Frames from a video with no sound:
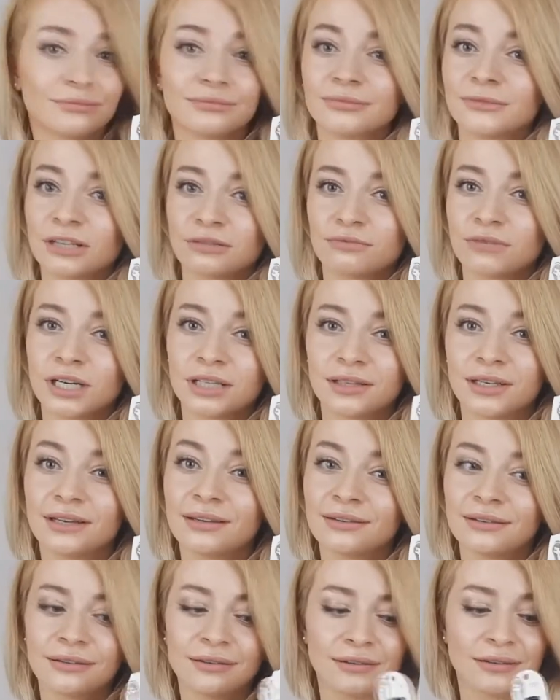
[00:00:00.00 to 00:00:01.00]
Not really.
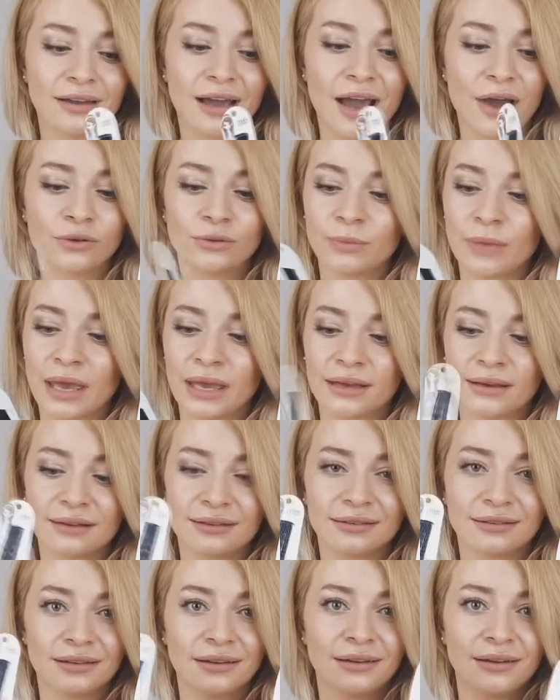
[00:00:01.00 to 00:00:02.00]
I would make
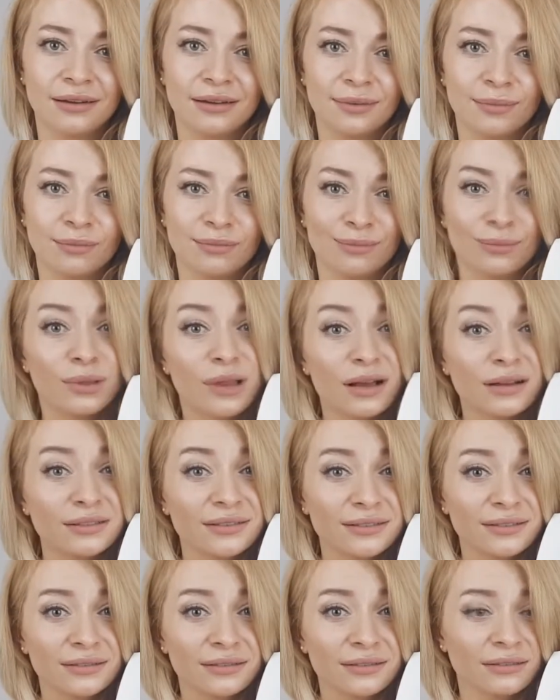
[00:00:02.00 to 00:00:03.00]

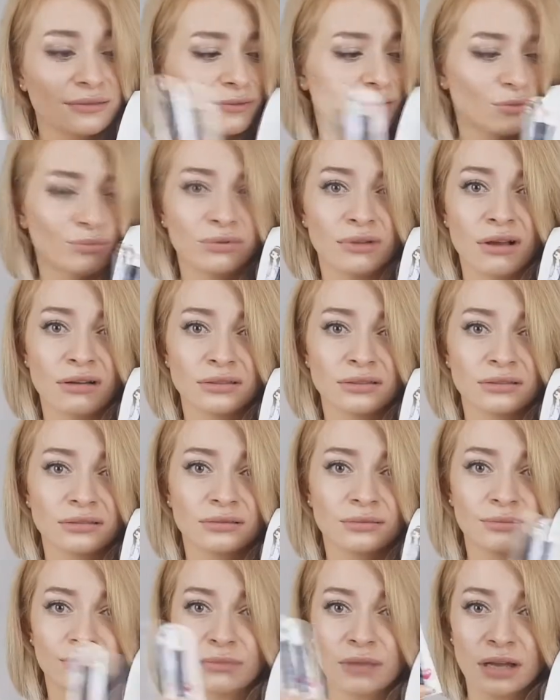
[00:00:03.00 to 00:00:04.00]
blonde
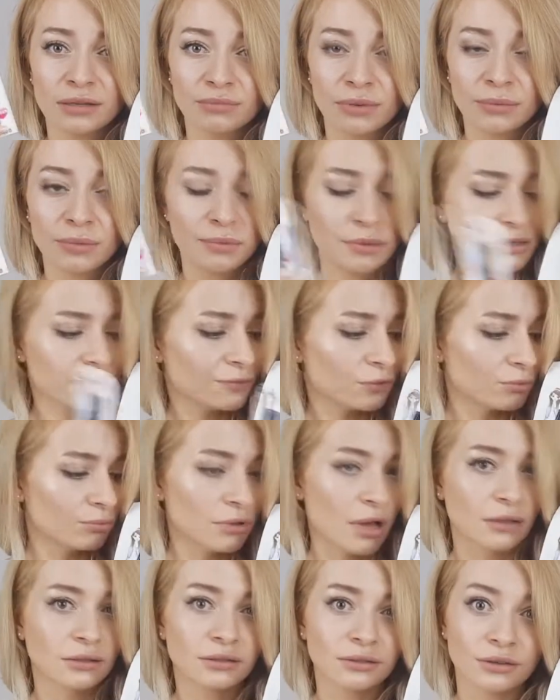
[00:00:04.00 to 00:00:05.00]
bobby pins for
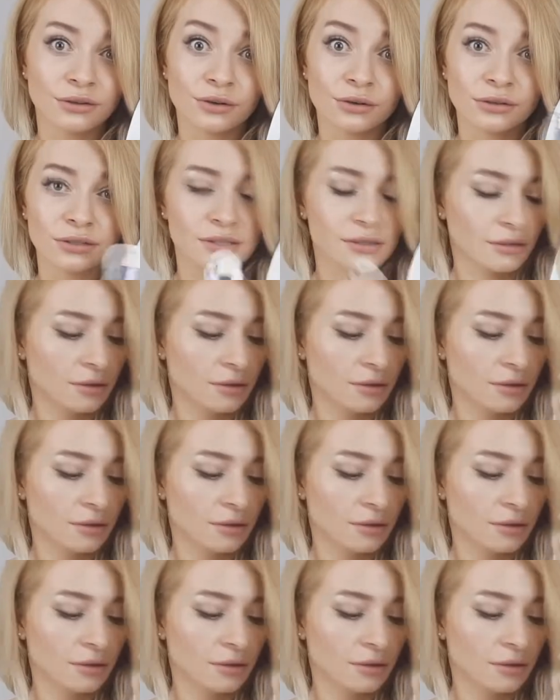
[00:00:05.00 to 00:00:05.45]
blonde girls.